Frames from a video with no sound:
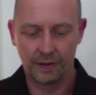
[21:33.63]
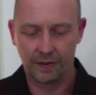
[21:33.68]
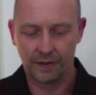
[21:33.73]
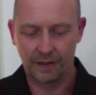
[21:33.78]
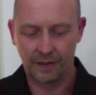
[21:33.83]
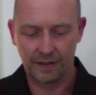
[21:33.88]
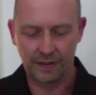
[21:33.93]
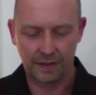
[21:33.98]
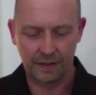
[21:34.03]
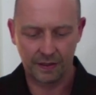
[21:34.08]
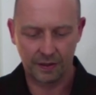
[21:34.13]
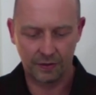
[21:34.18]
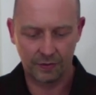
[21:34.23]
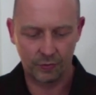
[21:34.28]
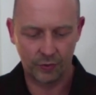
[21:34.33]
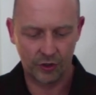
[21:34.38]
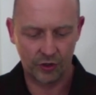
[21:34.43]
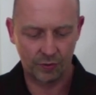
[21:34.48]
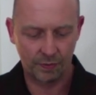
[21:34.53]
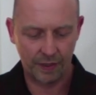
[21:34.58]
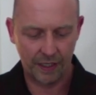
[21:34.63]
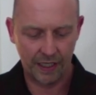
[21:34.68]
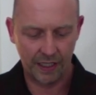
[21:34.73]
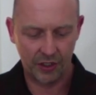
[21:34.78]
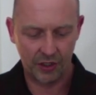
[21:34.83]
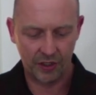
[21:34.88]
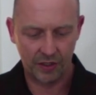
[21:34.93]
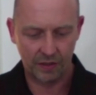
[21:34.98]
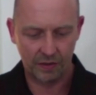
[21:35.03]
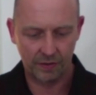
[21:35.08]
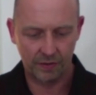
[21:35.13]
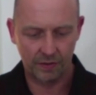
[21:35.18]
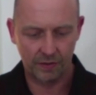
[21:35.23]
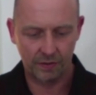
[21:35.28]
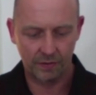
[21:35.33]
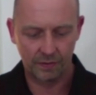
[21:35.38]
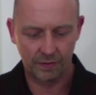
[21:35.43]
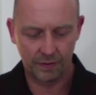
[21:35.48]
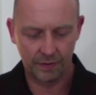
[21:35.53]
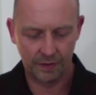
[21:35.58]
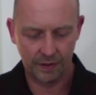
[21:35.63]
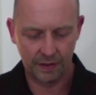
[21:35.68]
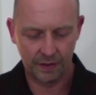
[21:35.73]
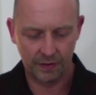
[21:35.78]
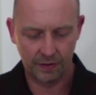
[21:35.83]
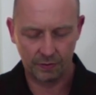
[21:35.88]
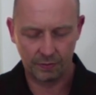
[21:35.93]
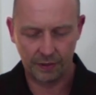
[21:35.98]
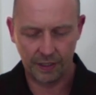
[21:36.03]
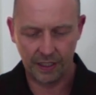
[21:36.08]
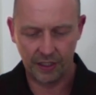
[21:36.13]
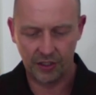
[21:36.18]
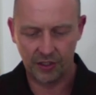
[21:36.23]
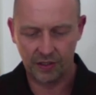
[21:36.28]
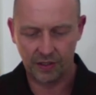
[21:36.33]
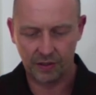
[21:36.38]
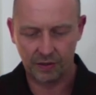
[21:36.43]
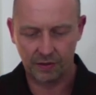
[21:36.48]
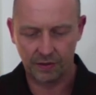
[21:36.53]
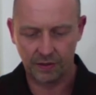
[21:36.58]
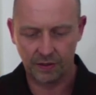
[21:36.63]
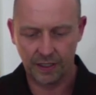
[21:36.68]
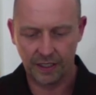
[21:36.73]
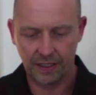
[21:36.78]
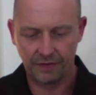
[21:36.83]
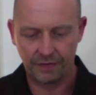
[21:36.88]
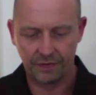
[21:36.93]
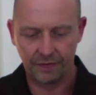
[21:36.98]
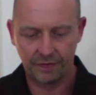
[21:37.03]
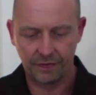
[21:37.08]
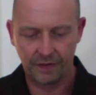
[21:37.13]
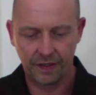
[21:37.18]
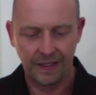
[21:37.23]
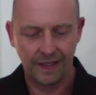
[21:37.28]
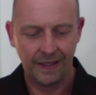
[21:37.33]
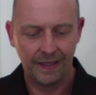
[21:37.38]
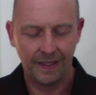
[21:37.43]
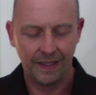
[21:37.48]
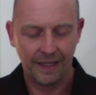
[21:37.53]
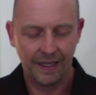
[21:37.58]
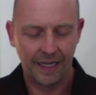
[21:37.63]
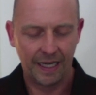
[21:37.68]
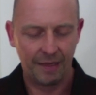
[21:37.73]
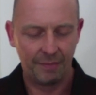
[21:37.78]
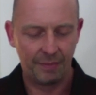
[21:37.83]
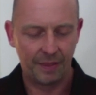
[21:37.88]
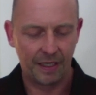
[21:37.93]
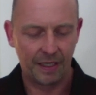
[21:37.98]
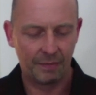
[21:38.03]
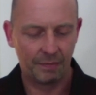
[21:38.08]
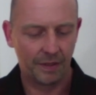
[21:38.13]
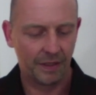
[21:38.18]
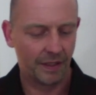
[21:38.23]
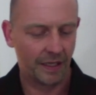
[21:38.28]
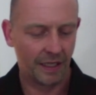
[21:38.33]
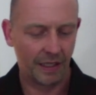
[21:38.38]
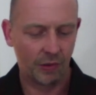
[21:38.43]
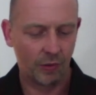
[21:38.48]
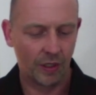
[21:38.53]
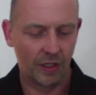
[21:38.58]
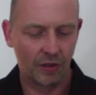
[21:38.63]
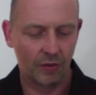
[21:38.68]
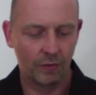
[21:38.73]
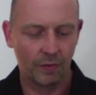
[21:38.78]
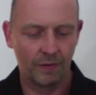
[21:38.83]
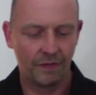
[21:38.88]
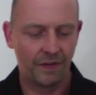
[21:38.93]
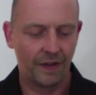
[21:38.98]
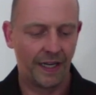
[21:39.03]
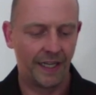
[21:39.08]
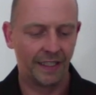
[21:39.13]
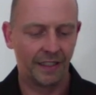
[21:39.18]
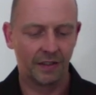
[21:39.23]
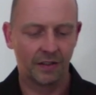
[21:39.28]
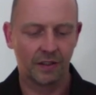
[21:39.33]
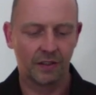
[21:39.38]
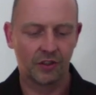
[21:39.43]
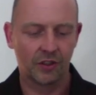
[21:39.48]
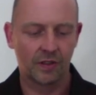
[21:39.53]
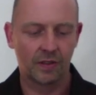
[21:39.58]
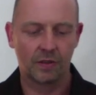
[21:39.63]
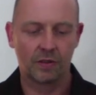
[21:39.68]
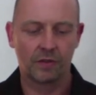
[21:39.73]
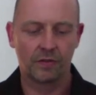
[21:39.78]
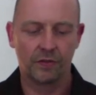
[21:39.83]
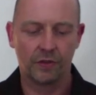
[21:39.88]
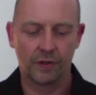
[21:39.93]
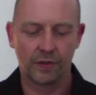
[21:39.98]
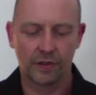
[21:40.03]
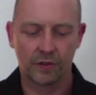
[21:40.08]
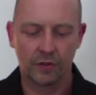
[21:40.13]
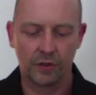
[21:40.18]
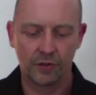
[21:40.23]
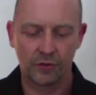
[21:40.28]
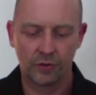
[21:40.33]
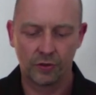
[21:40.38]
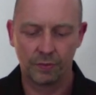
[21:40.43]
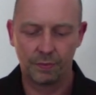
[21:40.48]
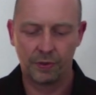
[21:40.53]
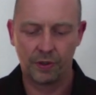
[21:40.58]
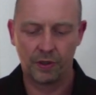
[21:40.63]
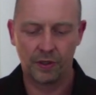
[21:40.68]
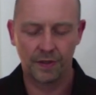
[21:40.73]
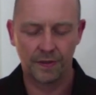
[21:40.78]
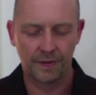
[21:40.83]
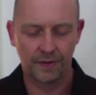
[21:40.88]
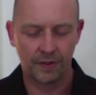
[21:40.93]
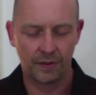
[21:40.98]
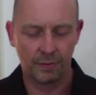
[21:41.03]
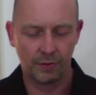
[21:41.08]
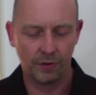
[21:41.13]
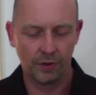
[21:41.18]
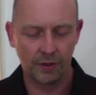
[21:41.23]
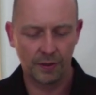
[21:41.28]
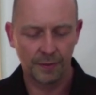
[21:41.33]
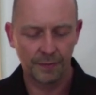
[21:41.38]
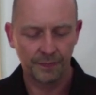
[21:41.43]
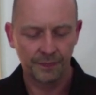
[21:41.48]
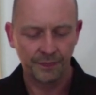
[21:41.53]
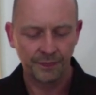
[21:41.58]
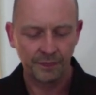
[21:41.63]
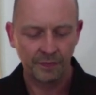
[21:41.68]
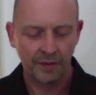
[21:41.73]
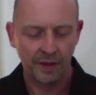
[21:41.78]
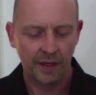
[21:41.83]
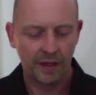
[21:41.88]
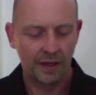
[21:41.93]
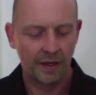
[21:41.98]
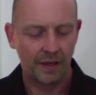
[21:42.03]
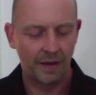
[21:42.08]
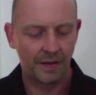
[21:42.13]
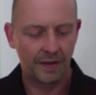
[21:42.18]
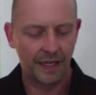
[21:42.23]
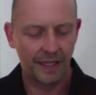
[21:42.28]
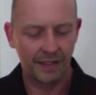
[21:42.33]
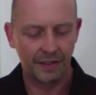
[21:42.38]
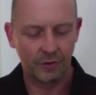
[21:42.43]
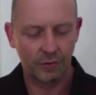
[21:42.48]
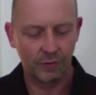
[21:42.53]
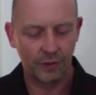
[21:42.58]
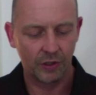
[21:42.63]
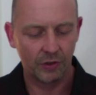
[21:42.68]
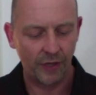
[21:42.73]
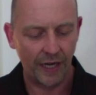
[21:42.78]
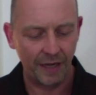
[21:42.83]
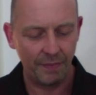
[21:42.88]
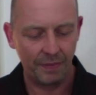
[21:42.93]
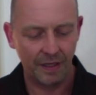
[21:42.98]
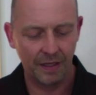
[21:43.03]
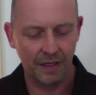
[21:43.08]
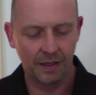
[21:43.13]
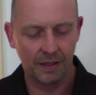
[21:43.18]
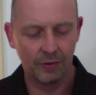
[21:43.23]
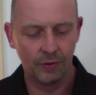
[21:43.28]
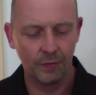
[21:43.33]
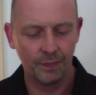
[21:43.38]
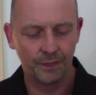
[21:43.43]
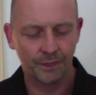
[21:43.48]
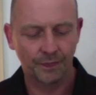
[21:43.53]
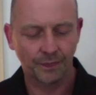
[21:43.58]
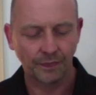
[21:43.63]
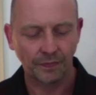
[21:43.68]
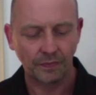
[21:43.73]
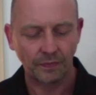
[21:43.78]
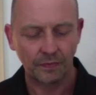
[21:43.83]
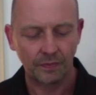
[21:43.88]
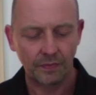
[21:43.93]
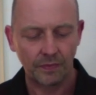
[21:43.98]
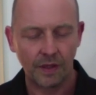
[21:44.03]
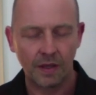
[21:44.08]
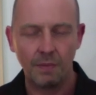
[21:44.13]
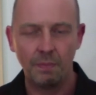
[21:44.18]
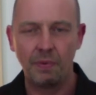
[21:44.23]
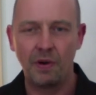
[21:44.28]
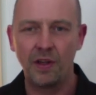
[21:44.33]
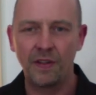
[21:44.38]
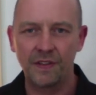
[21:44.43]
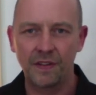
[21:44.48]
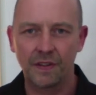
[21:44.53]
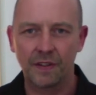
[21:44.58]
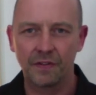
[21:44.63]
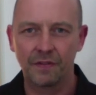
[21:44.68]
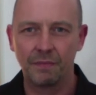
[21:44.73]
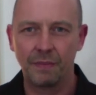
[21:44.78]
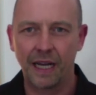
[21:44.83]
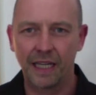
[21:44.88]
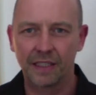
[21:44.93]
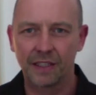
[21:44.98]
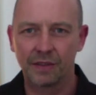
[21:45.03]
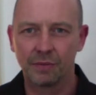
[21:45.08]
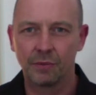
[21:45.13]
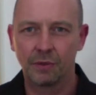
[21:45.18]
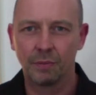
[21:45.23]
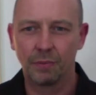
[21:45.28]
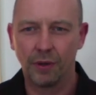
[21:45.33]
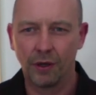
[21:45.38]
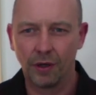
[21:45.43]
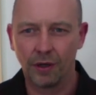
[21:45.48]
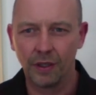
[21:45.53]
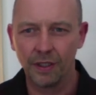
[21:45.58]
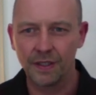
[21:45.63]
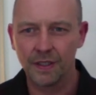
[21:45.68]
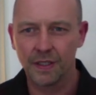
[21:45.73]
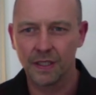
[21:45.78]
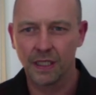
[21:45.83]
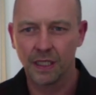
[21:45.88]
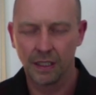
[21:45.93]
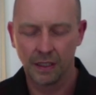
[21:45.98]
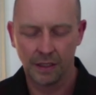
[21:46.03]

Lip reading: this is on which page, I don't know, there are no pages on the iPad, but anyway, you will find it. Just look for the control pause in her book. And then right below, positive maximum pause,